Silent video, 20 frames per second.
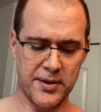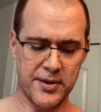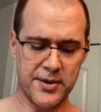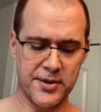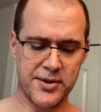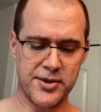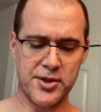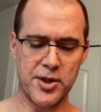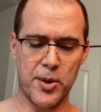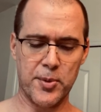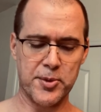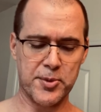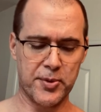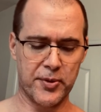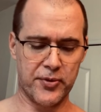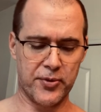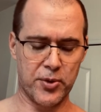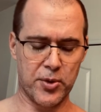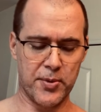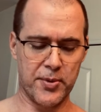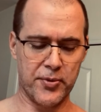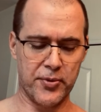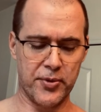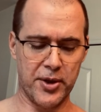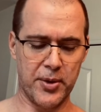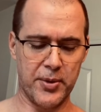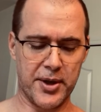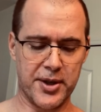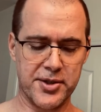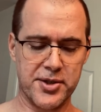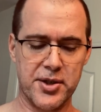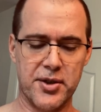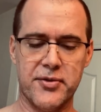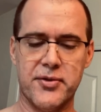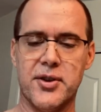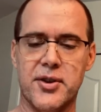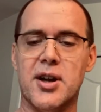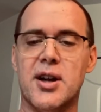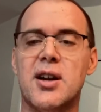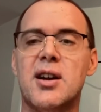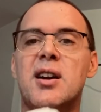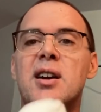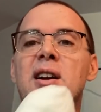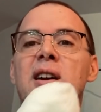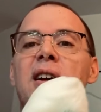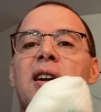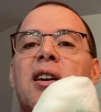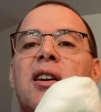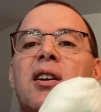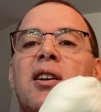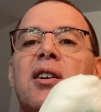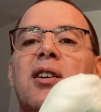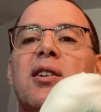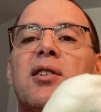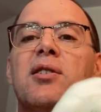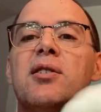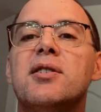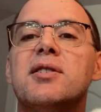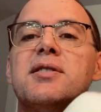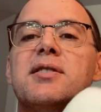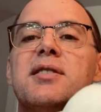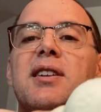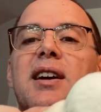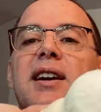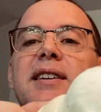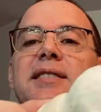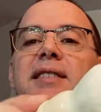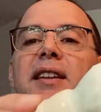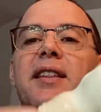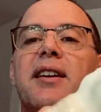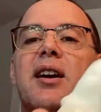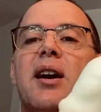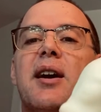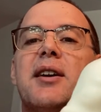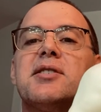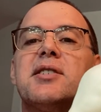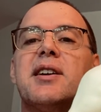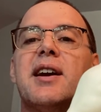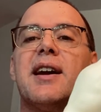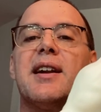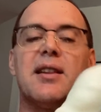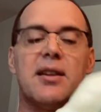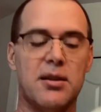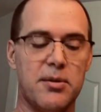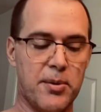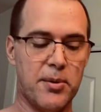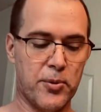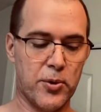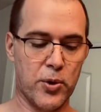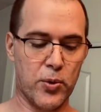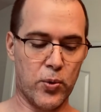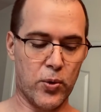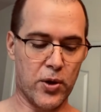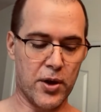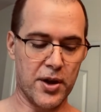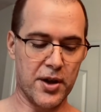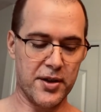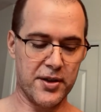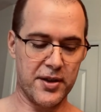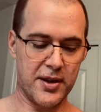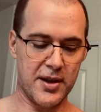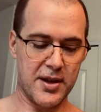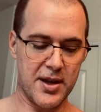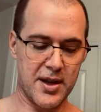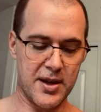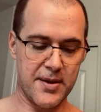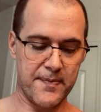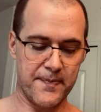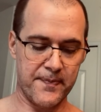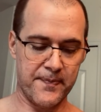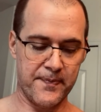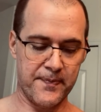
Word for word: Soap's performing really well so far. Looks nice. I think I actually got a little more water than that.